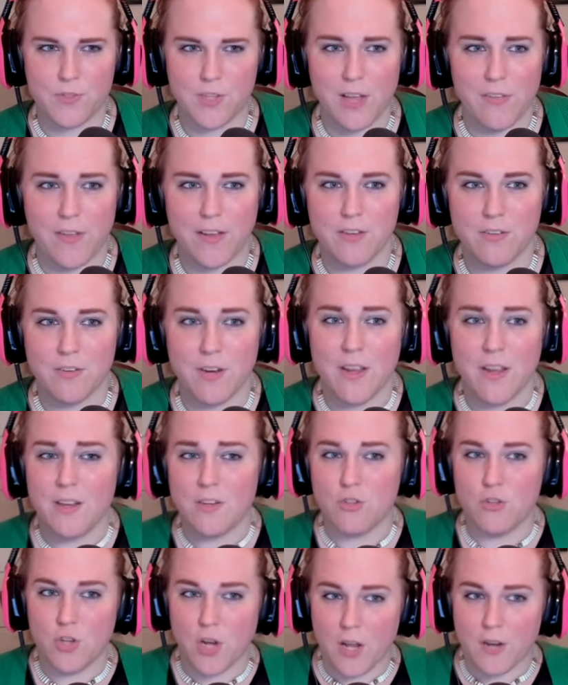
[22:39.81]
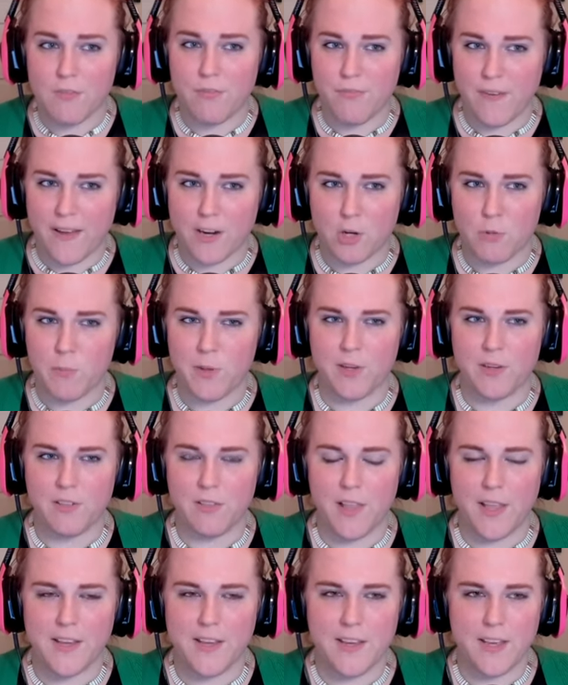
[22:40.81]
you saw that John
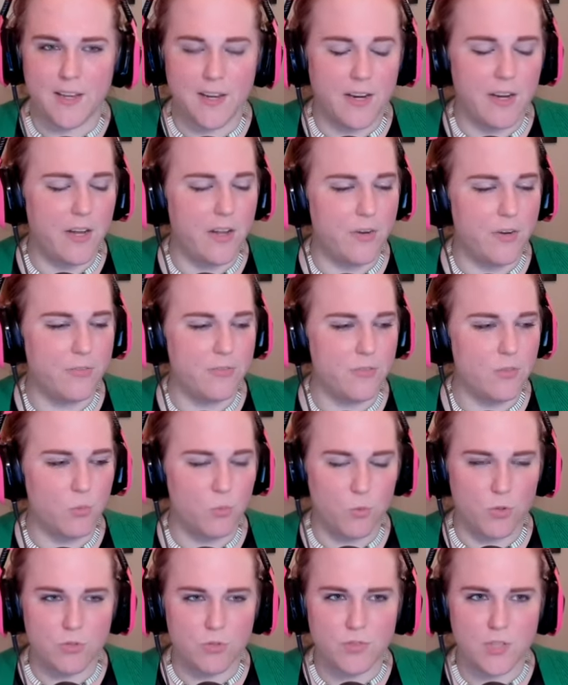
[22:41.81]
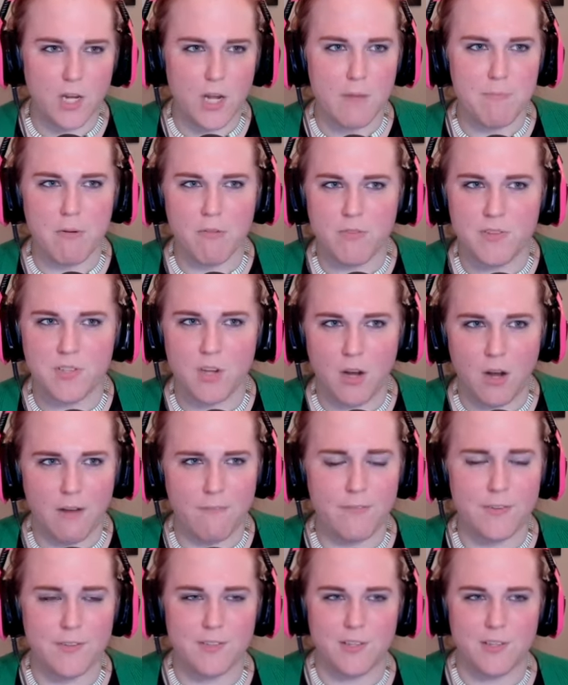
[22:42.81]
Fetterman like getting on the rooftop of his yep.
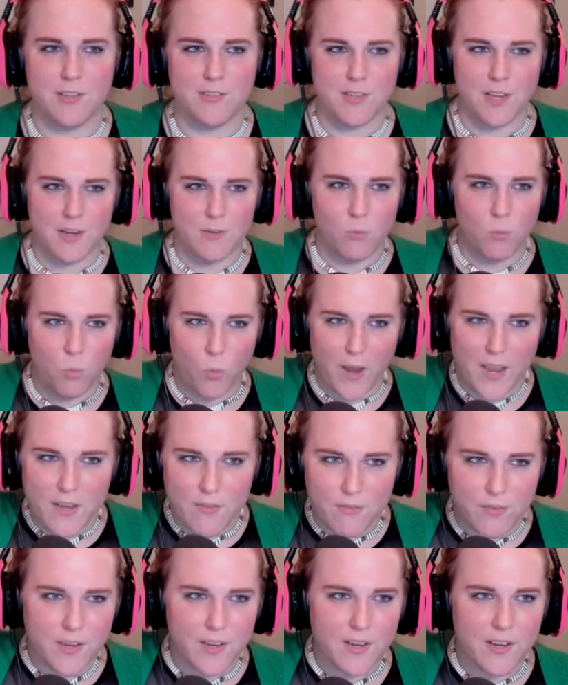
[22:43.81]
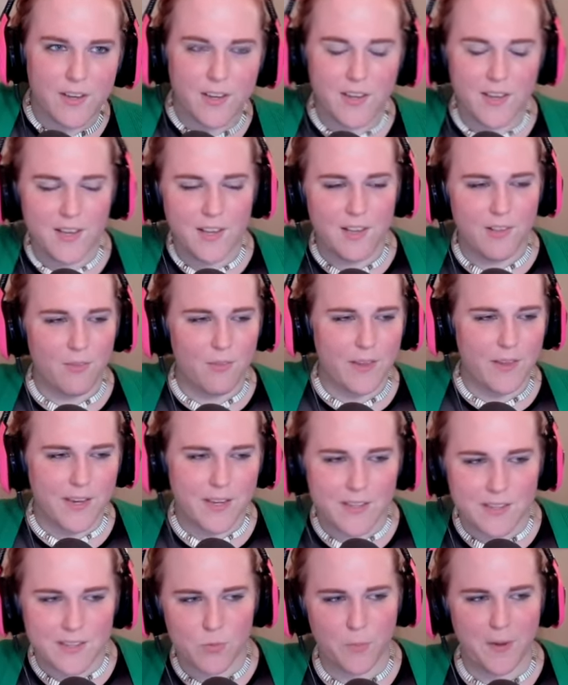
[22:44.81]
offices and waving
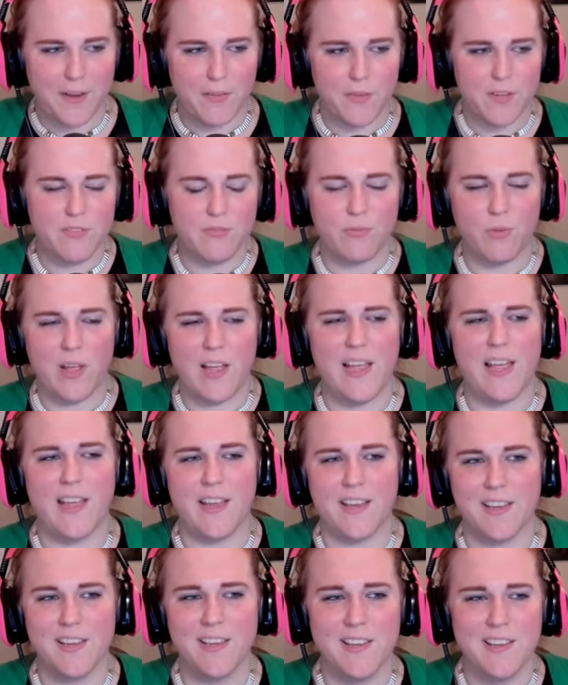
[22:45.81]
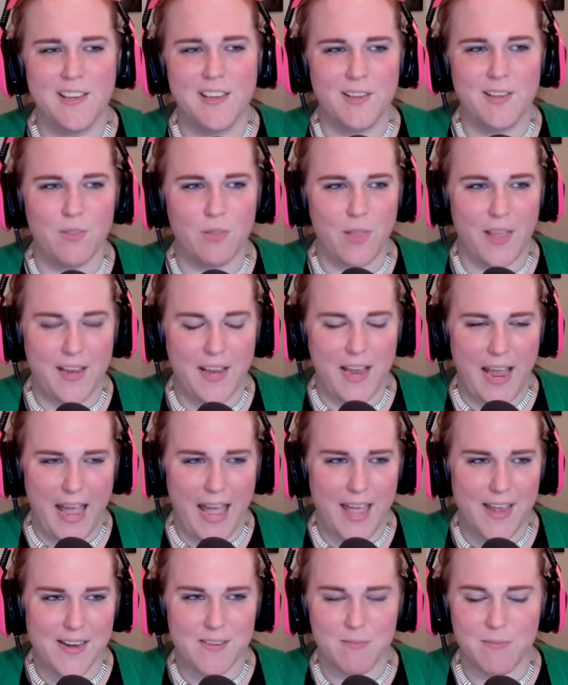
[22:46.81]
like an Israeli flag like
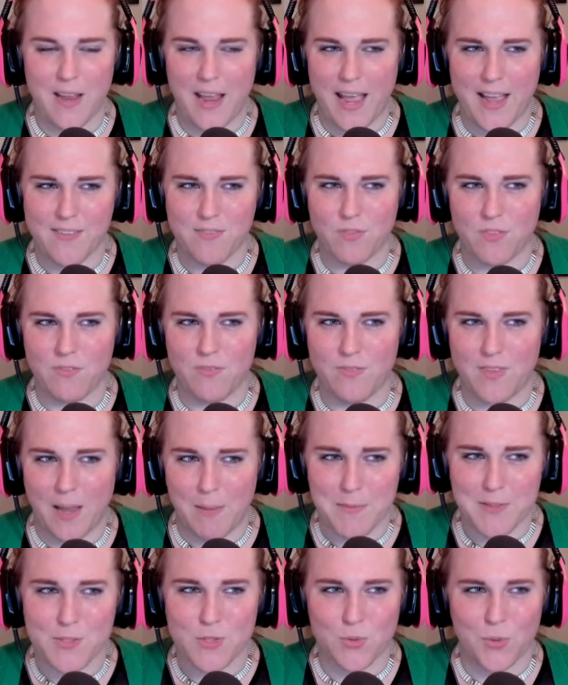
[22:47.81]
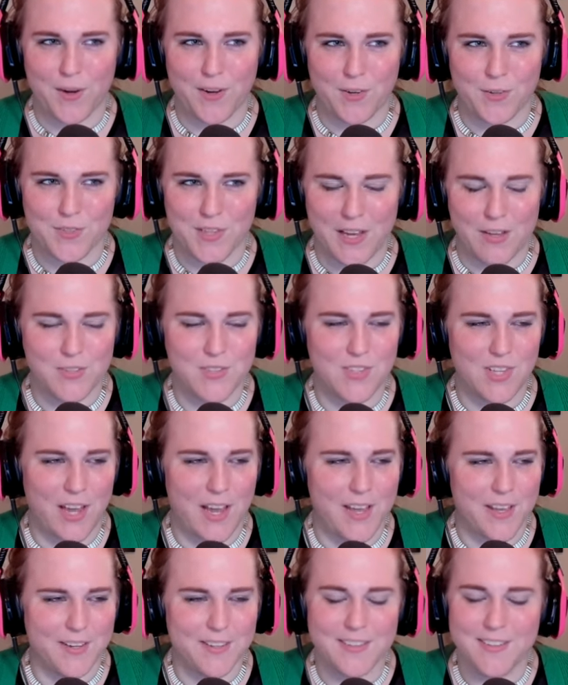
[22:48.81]
at at demonstrators
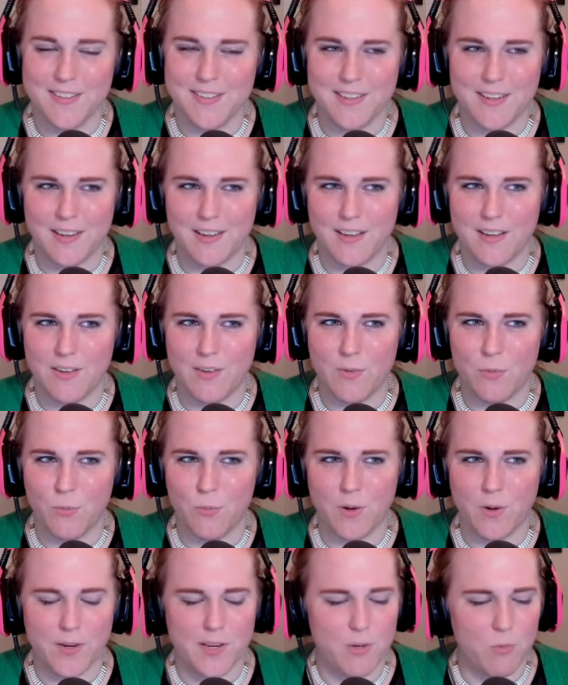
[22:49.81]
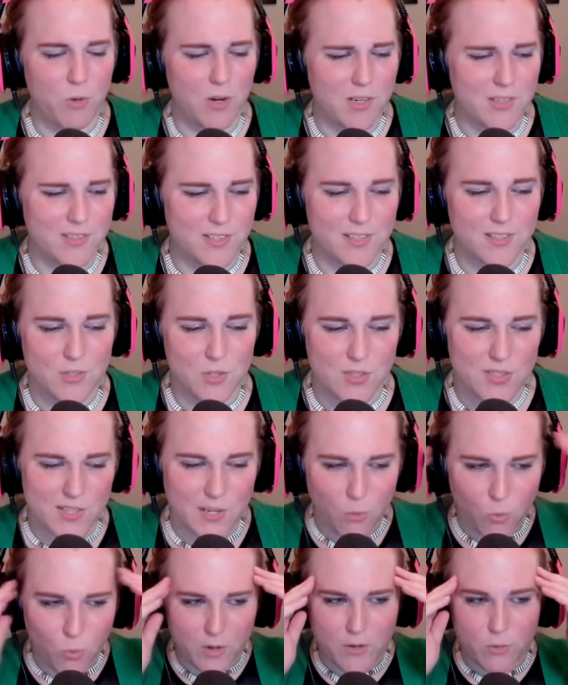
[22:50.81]
outside where he works and it's
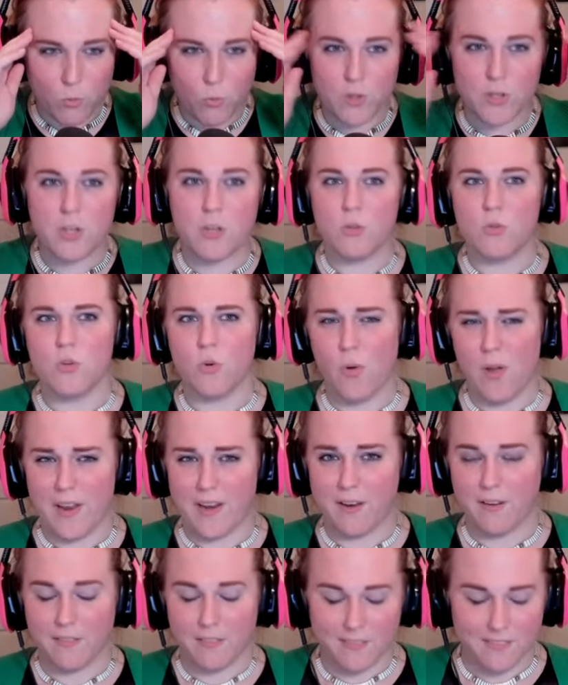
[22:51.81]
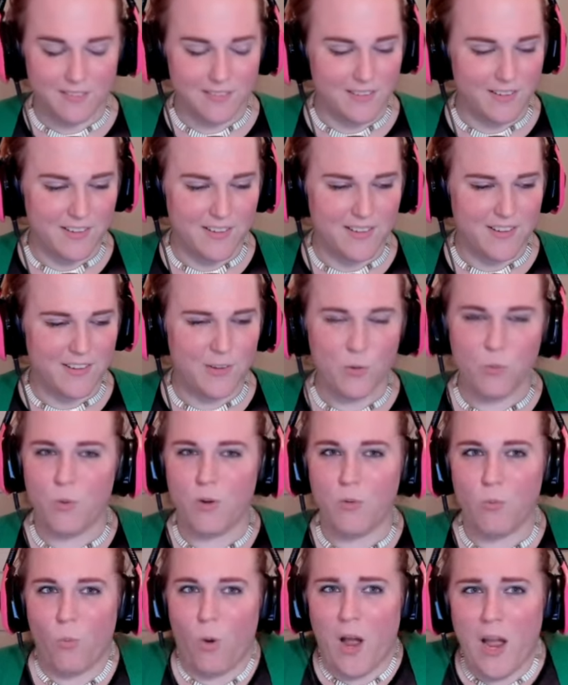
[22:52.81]
just like what what are you doing? Yeah, why would
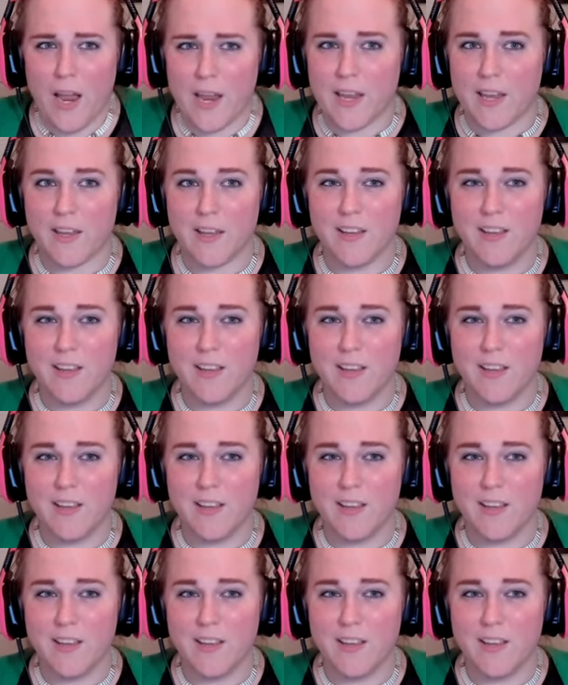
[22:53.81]
you? What, and then why?